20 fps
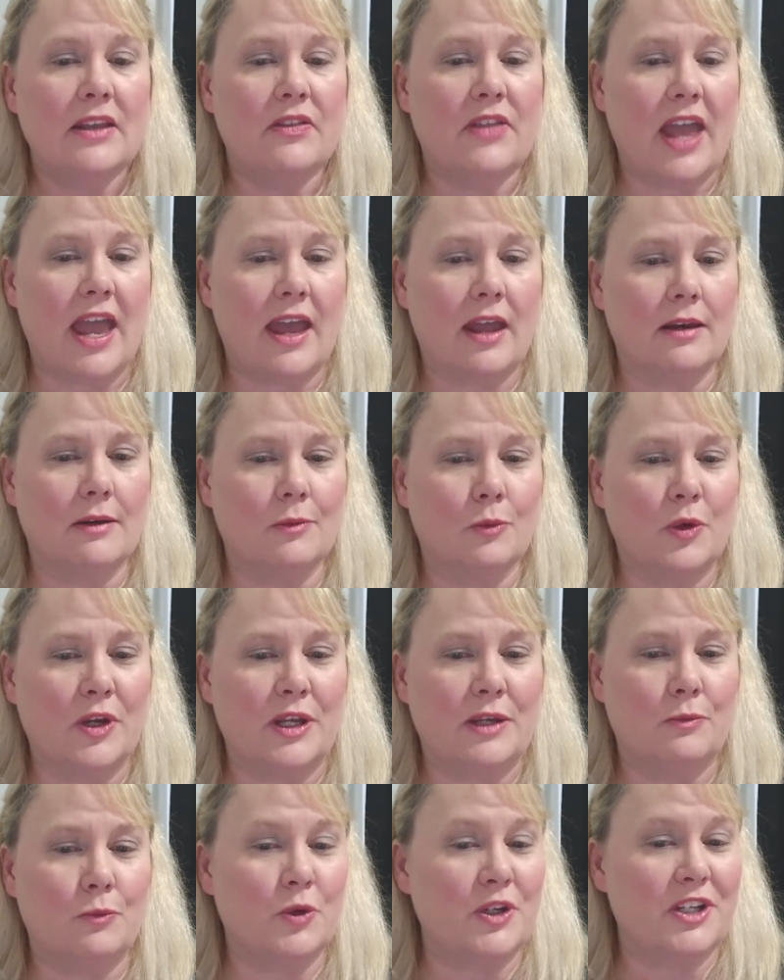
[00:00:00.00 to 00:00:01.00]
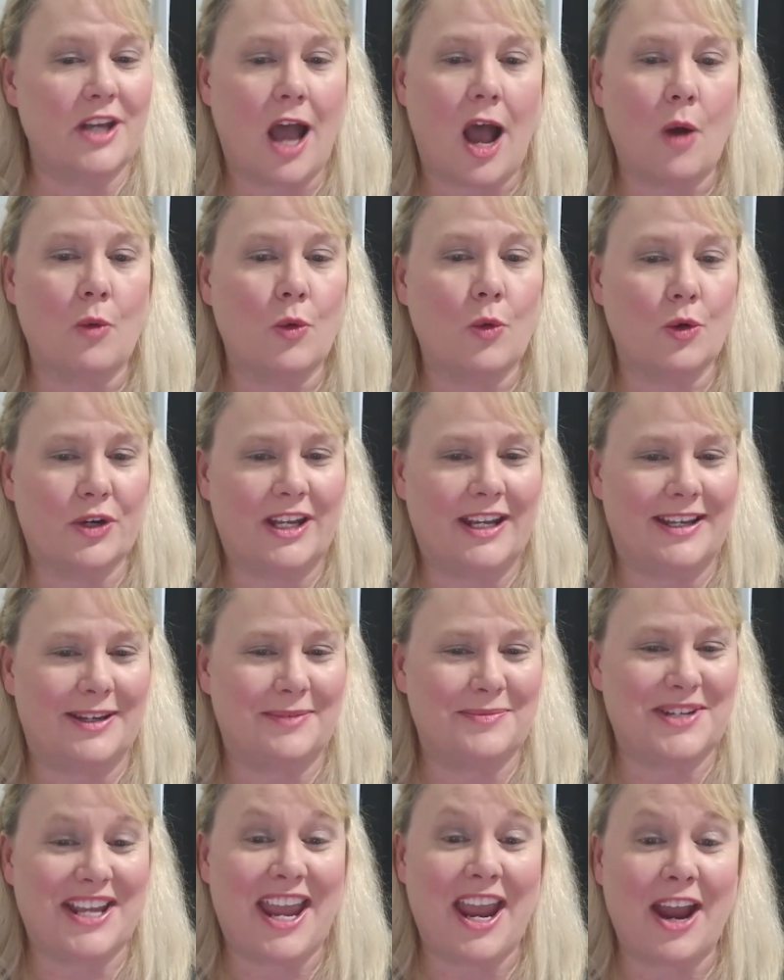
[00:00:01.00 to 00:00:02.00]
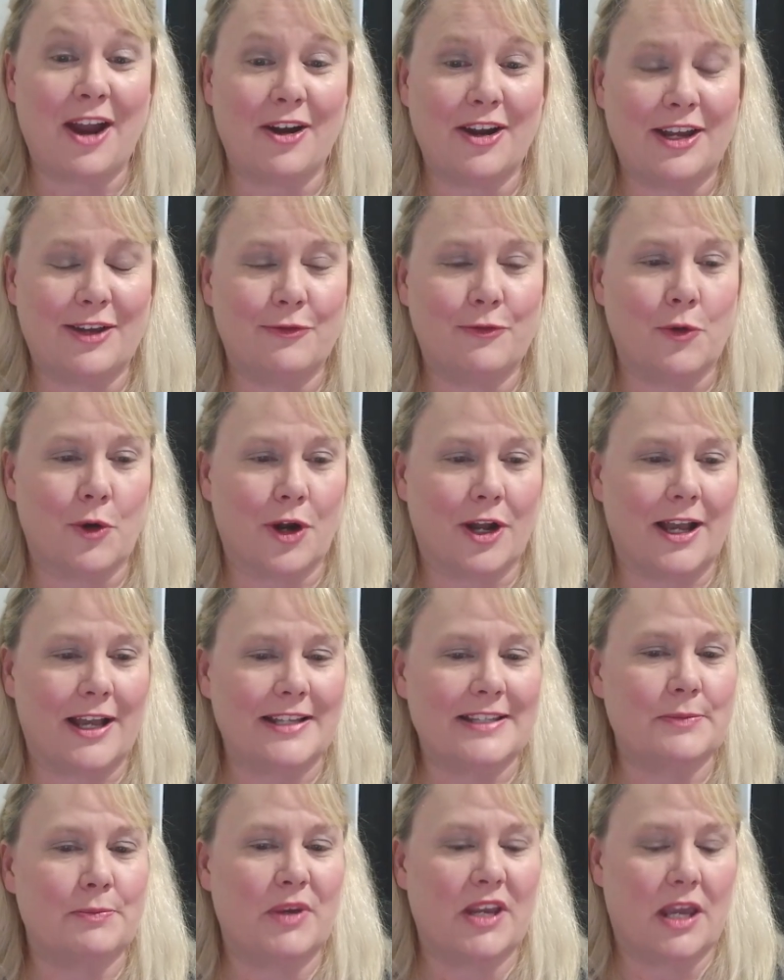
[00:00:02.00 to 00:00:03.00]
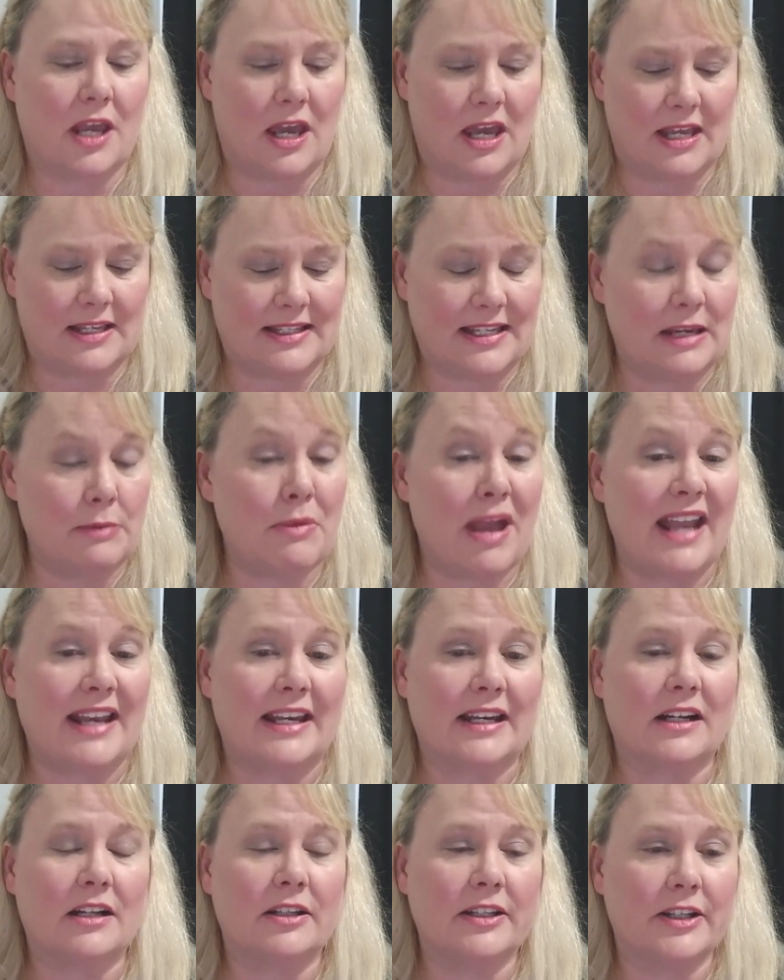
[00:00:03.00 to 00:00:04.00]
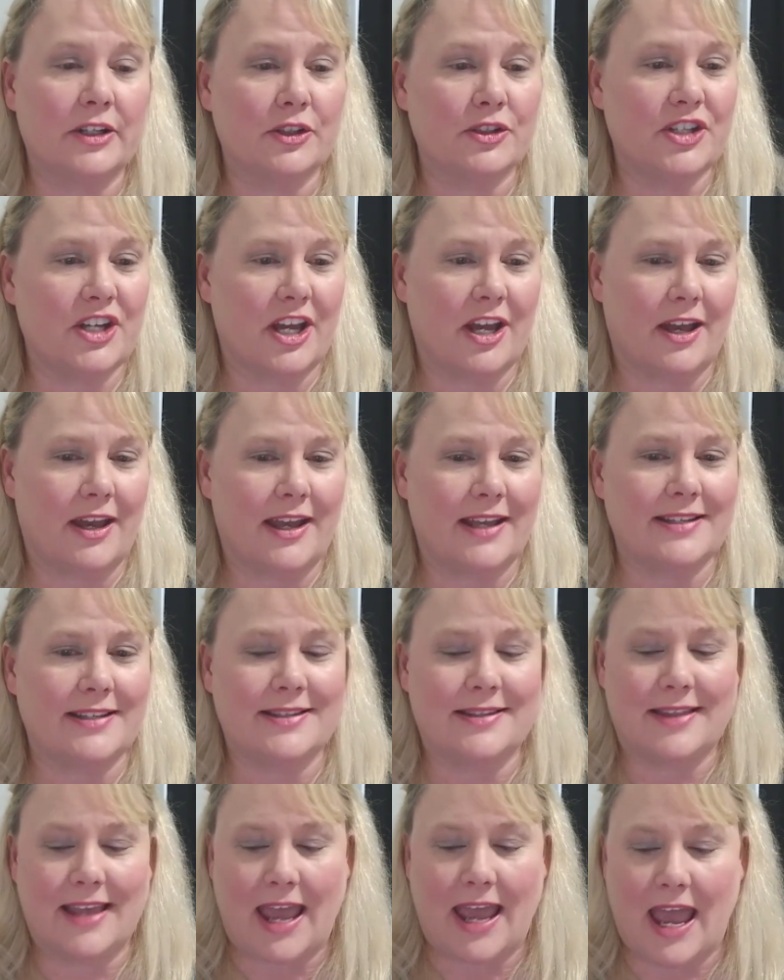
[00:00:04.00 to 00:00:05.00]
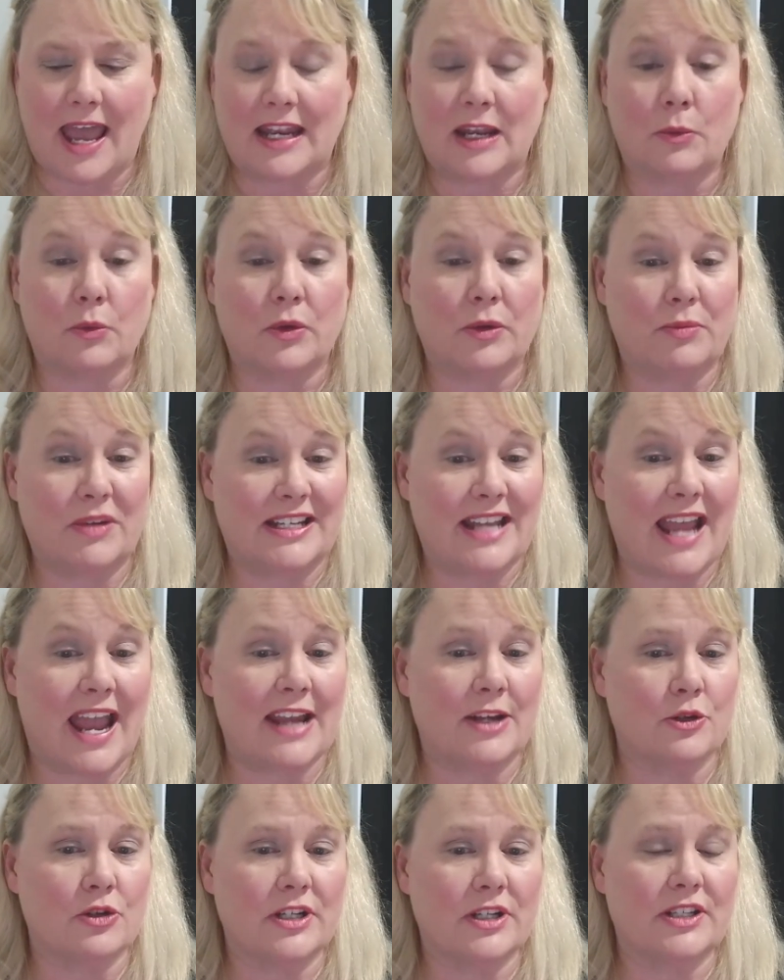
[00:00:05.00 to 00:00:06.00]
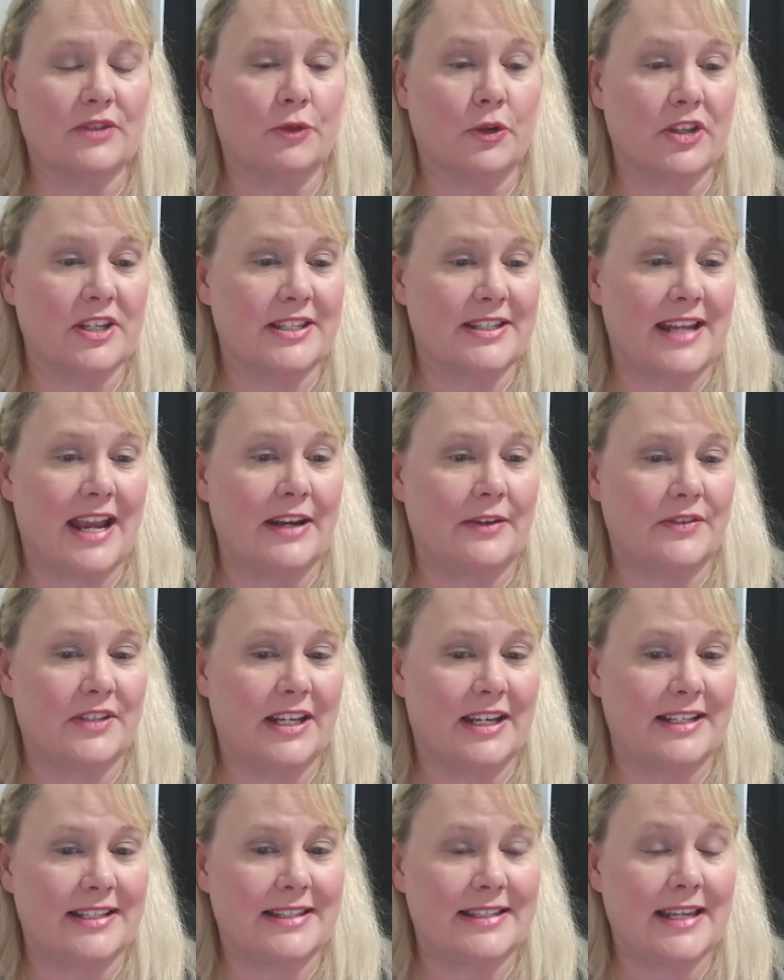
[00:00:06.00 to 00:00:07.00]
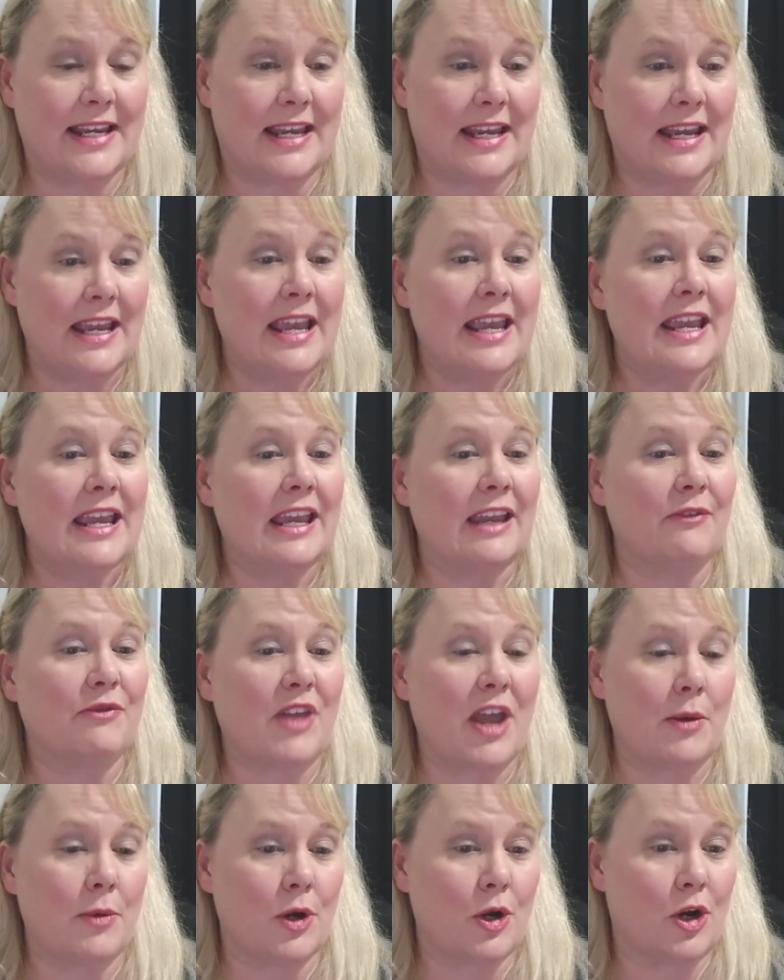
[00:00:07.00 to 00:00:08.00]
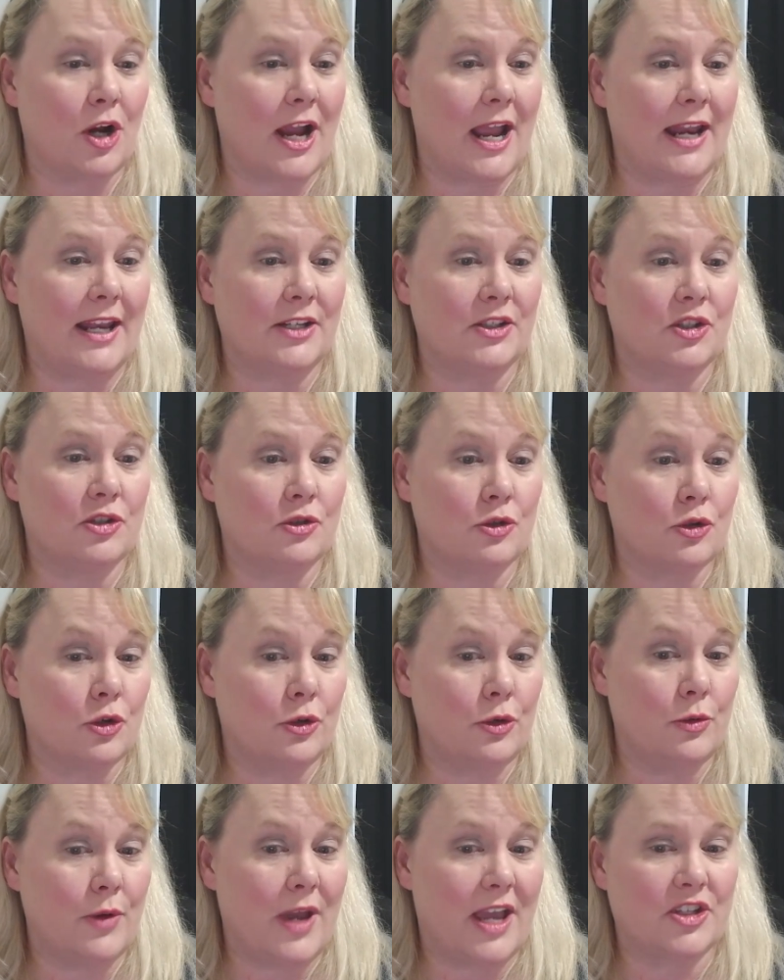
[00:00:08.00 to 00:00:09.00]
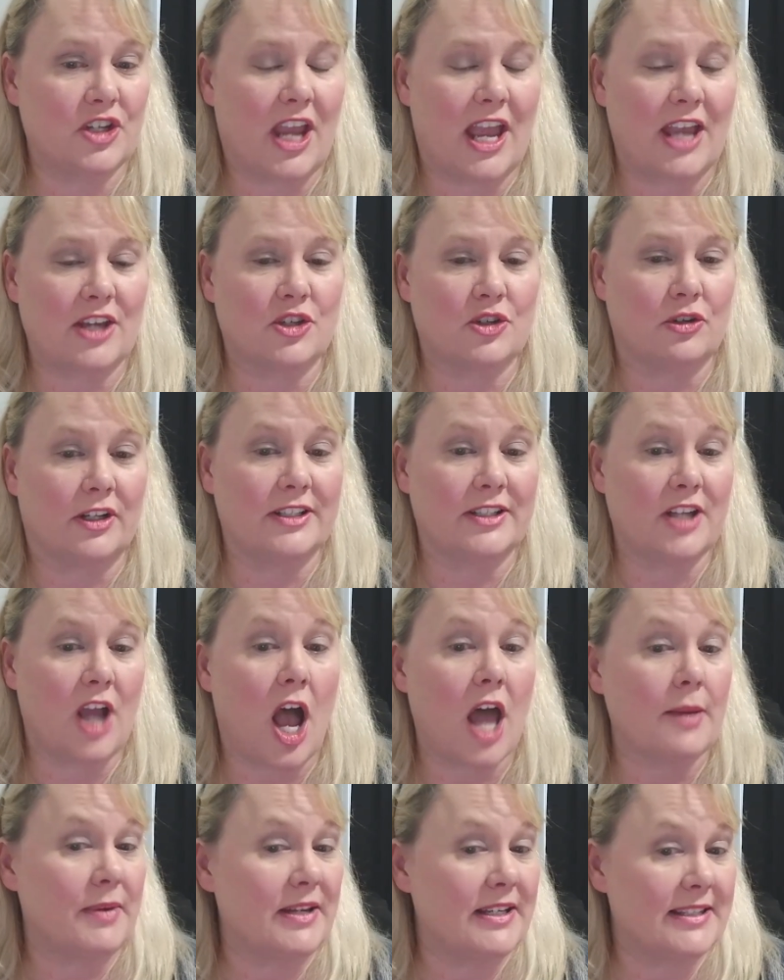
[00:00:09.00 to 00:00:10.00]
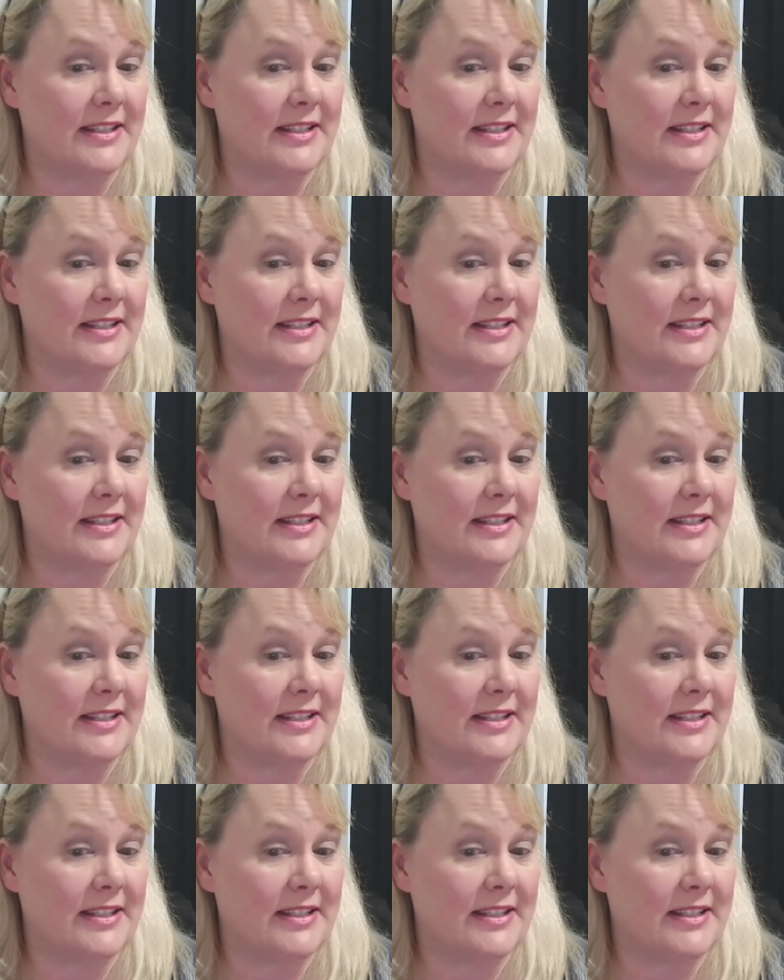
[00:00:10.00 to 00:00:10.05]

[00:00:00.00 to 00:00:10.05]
that we would not want him to carry it for us, because he made it clear to us that it would be dangerous for the state of Tennessee if they were granted true educational autonomy.